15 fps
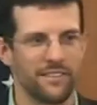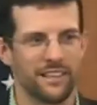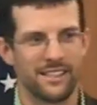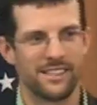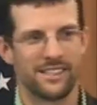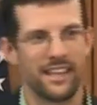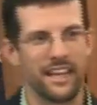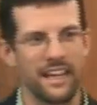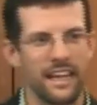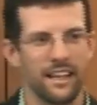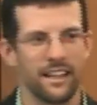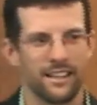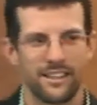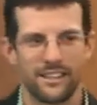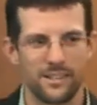in the city
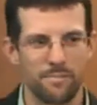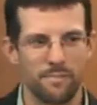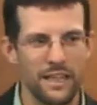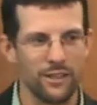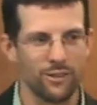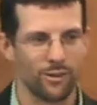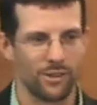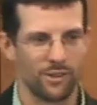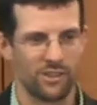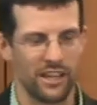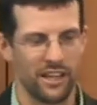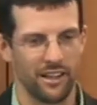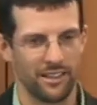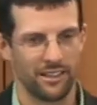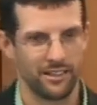doesn't mean you're a sinner.